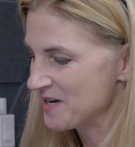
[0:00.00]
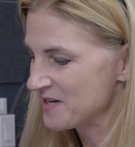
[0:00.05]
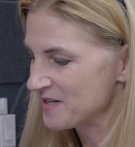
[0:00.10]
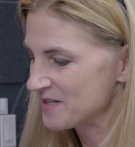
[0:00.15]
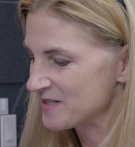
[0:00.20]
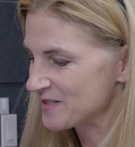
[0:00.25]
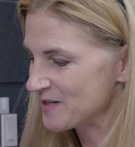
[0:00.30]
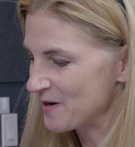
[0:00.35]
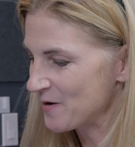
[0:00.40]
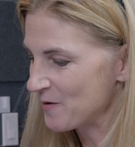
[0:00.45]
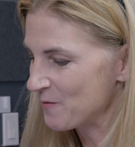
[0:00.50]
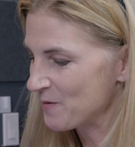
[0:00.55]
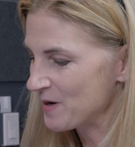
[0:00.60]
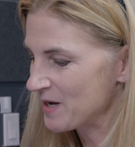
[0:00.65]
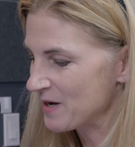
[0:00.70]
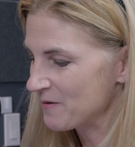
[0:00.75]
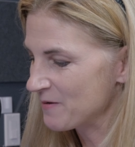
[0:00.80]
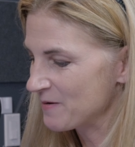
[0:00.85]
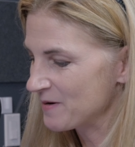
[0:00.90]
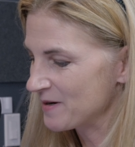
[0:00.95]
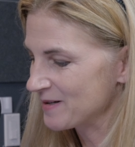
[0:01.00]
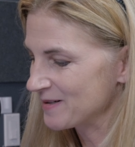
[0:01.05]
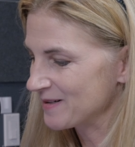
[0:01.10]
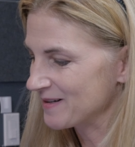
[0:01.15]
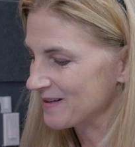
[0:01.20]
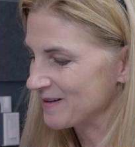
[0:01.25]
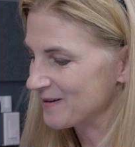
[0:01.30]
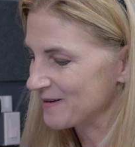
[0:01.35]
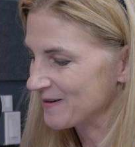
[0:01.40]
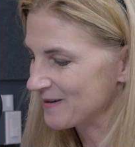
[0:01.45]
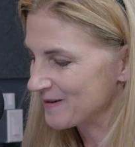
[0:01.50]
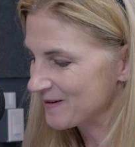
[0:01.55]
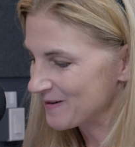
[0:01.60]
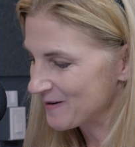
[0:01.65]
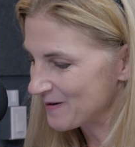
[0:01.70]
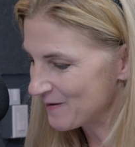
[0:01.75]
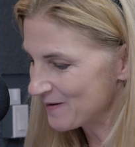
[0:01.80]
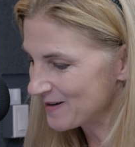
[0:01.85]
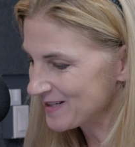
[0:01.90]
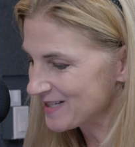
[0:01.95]
So we were
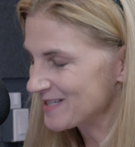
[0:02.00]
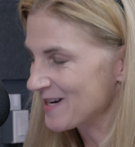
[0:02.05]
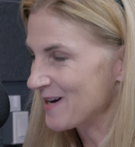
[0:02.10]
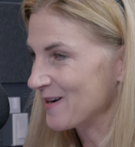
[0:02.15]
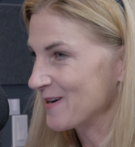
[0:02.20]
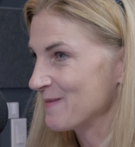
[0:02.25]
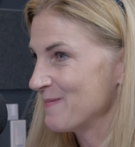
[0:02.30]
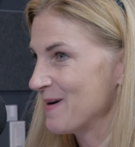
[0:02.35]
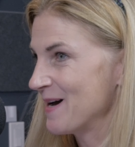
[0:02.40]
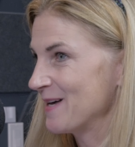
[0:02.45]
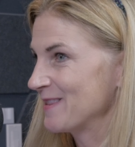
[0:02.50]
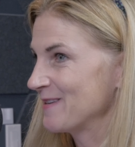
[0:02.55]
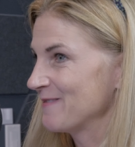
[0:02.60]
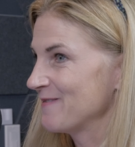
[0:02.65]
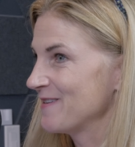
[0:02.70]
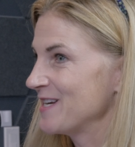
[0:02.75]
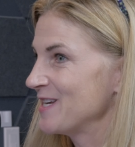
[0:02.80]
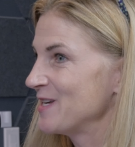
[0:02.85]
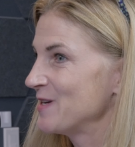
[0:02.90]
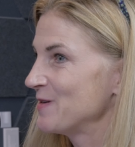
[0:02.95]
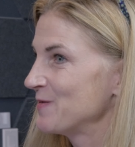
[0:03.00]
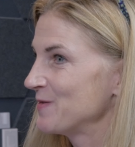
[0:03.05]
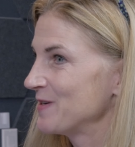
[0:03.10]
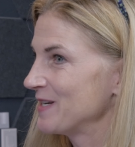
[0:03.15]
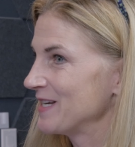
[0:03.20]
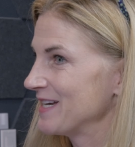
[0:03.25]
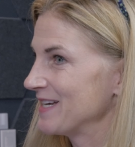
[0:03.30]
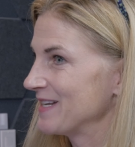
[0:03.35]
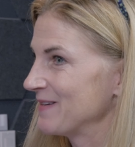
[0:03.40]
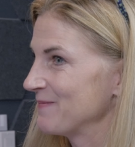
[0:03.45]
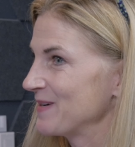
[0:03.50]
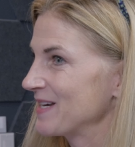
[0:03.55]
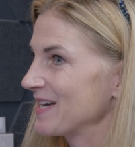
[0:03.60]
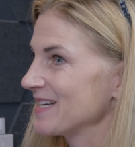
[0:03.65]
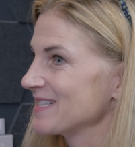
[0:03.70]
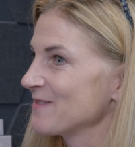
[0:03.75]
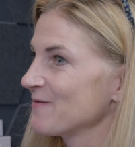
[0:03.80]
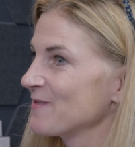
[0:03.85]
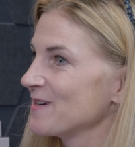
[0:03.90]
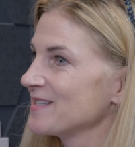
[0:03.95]
going to talk about the reunion,
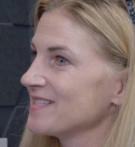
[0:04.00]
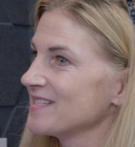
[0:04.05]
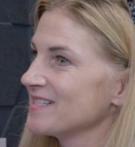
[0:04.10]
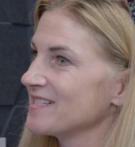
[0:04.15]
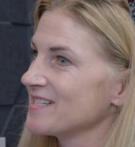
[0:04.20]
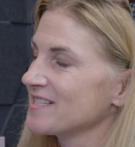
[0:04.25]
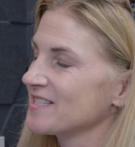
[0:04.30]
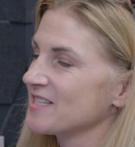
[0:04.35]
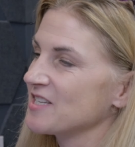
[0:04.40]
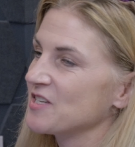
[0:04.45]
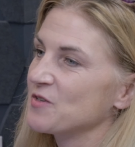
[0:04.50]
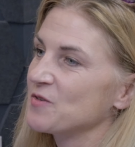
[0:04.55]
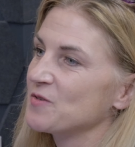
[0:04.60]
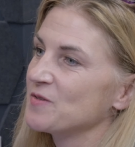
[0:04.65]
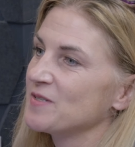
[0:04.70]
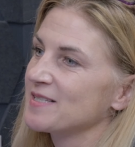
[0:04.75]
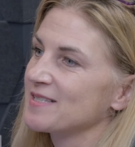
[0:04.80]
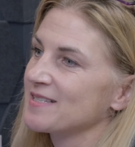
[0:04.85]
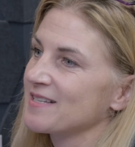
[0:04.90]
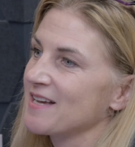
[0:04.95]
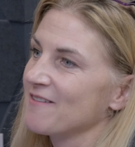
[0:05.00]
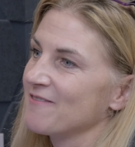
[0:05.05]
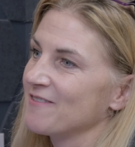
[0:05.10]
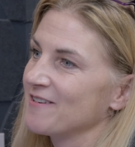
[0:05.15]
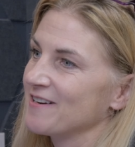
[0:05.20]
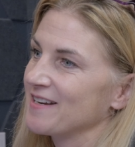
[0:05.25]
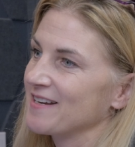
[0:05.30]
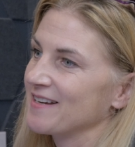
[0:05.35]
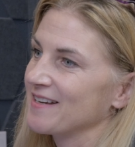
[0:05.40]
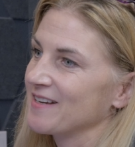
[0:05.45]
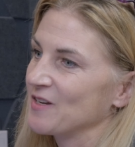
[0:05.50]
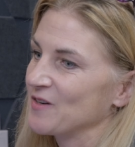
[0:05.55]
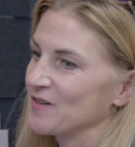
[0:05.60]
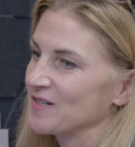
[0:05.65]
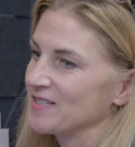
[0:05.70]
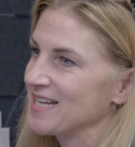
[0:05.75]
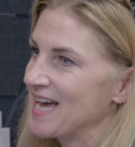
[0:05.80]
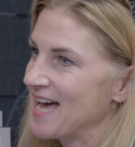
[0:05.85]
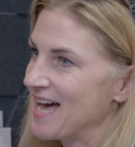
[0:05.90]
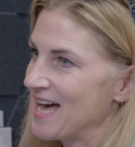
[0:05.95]
because it wasn't just you discovering your
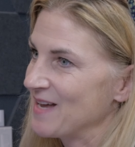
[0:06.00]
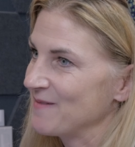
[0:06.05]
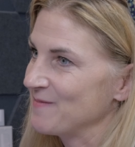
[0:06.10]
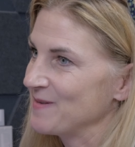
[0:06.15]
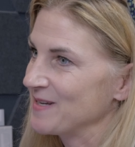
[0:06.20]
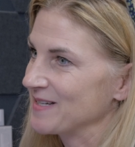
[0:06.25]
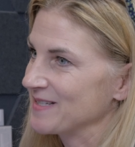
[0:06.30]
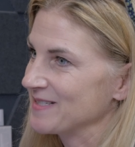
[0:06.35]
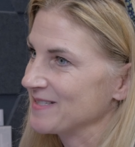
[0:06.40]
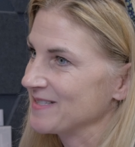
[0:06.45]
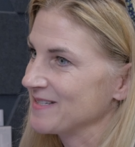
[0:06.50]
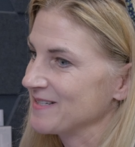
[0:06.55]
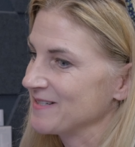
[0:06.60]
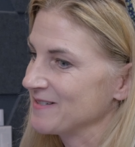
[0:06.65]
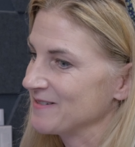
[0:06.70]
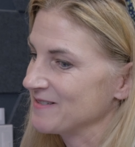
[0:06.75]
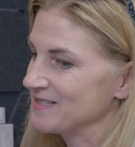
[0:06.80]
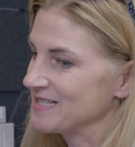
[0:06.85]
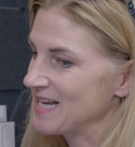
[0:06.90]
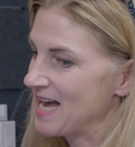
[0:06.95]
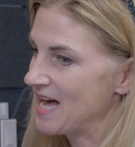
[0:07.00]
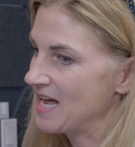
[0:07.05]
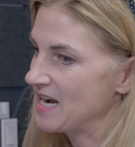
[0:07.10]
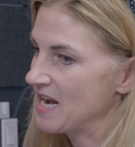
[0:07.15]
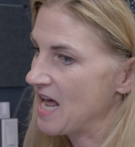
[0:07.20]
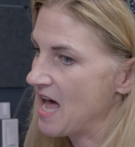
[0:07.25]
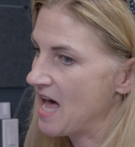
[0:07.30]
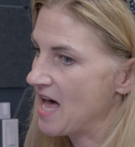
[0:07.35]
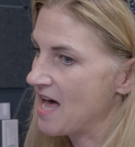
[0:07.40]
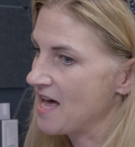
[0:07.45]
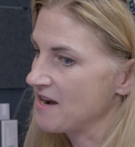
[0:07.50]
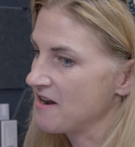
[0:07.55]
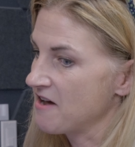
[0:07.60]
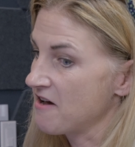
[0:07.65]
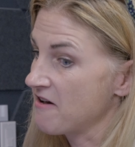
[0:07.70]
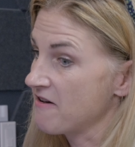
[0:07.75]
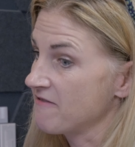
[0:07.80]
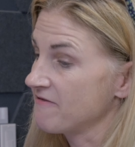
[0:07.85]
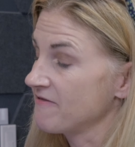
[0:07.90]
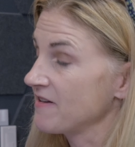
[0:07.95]
dad, because your dad had
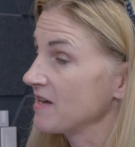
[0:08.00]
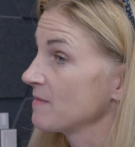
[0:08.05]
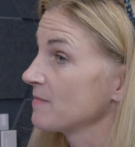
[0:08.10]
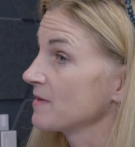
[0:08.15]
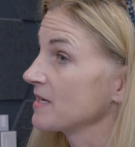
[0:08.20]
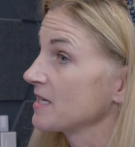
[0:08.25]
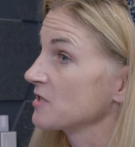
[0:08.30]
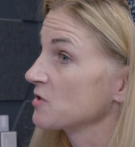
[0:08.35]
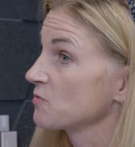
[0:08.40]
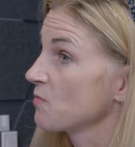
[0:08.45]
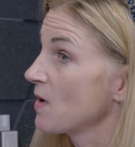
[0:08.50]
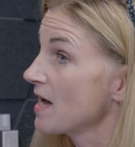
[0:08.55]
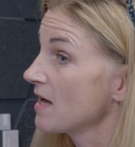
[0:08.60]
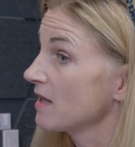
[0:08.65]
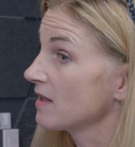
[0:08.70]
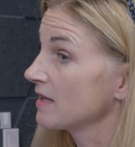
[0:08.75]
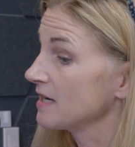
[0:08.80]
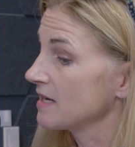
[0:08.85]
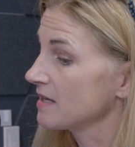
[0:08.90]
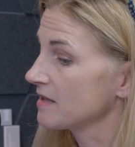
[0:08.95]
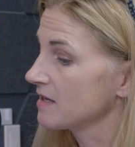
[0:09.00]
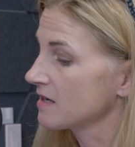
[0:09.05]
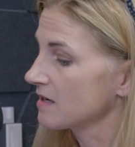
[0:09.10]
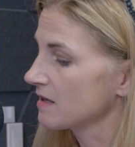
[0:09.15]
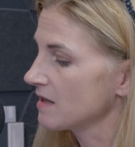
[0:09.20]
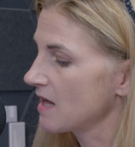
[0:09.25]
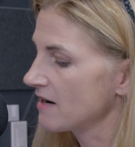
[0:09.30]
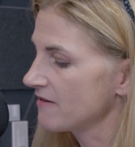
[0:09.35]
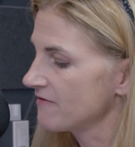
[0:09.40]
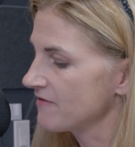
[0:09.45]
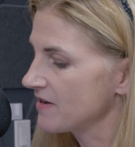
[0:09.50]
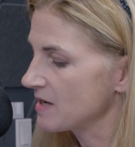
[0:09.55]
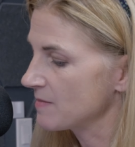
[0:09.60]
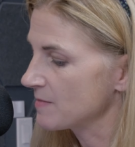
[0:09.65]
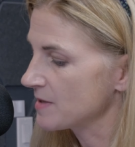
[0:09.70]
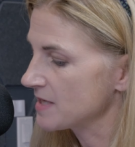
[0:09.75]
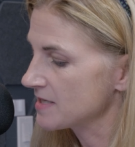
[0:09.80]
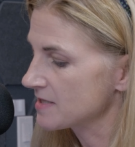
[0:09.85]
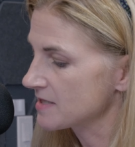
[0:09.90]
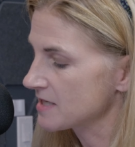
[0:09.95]
a family as well, and I think a lot of
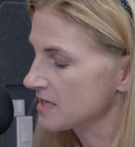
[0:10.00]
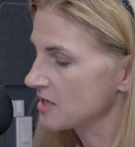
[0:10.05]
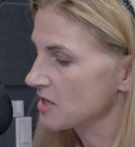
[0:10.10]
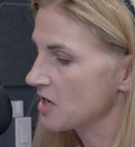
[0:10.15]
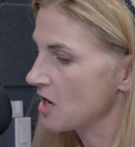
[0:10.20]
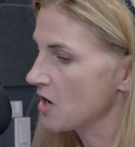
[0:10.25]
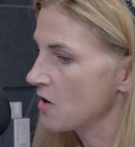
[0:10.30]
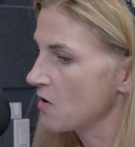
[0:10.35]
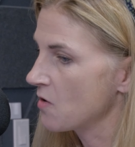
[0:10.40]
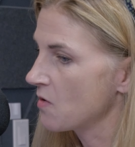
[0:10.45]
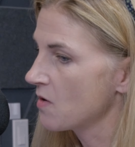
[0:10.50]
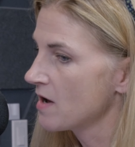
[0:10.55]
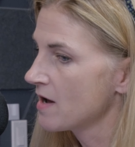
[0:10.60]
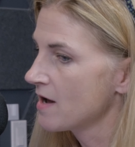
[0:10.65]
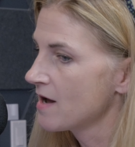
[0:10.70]
families can go